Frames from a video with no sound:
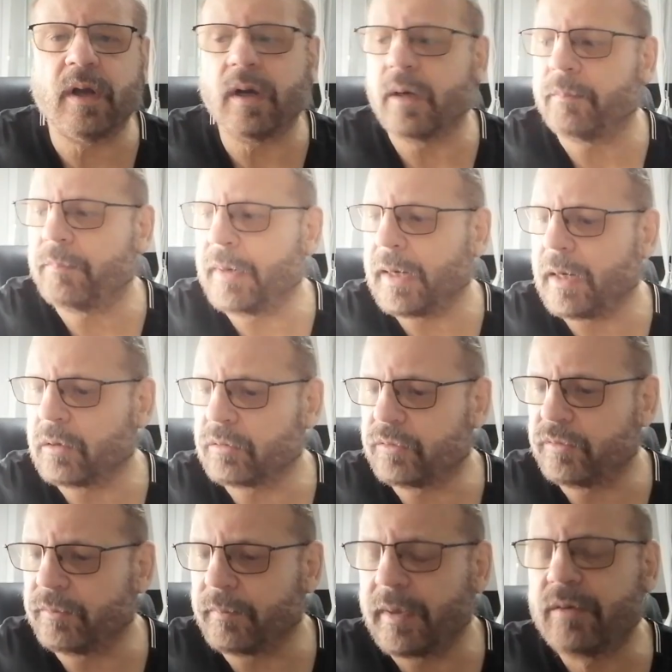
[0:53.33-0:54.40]

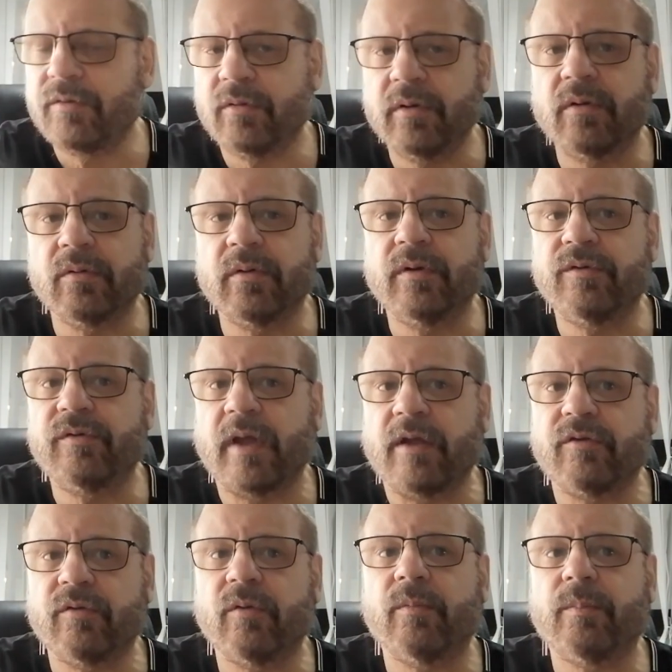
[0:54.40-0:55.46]
about mental illness
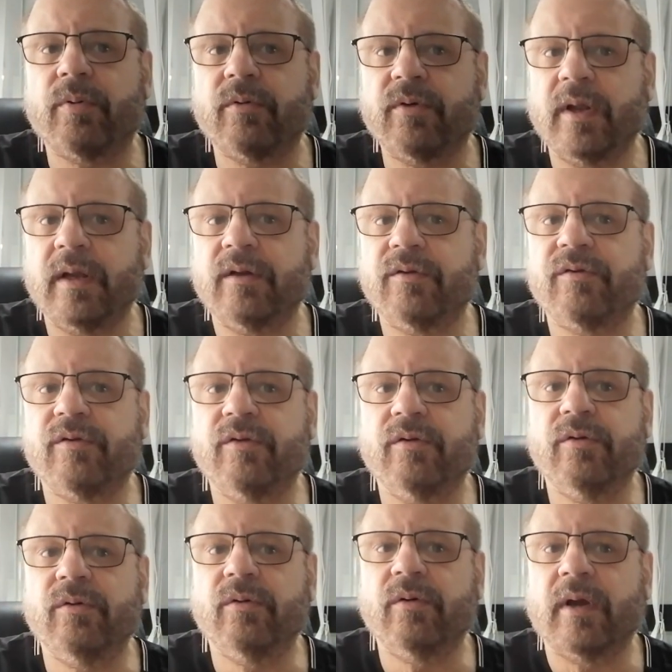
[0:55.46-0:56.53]
as it pertains
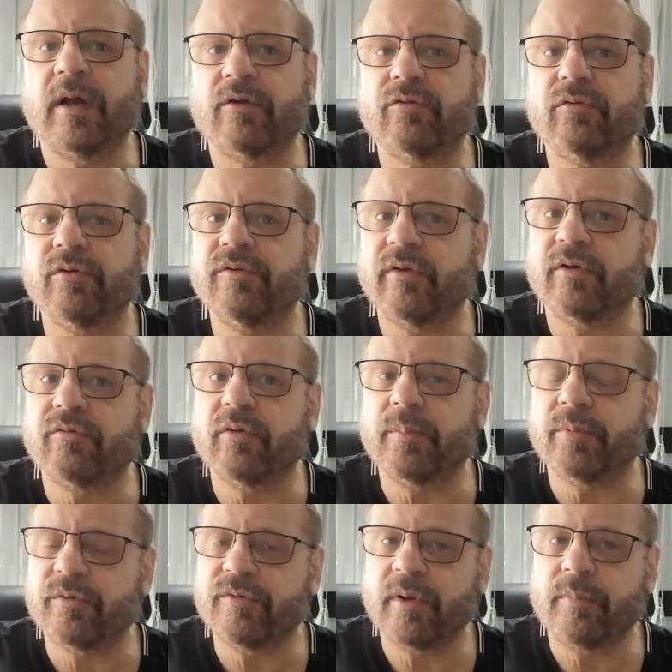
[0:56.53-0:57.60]
to extrasensory
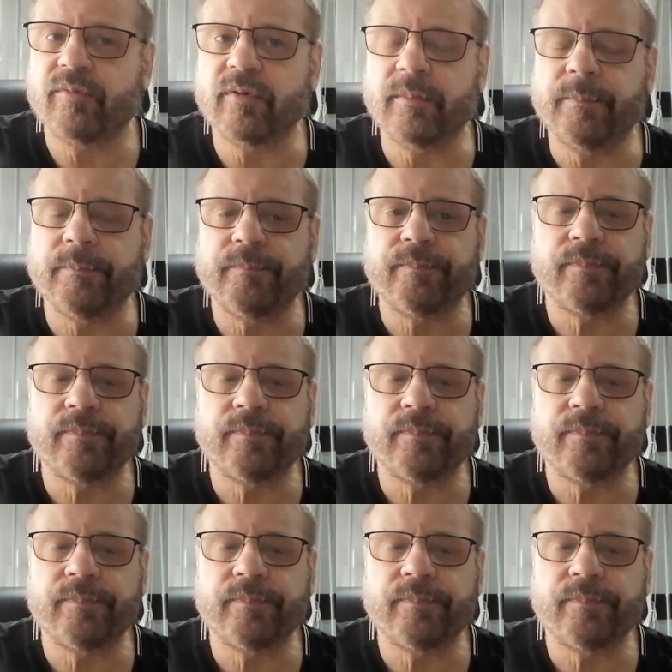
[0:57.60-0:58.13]
perception.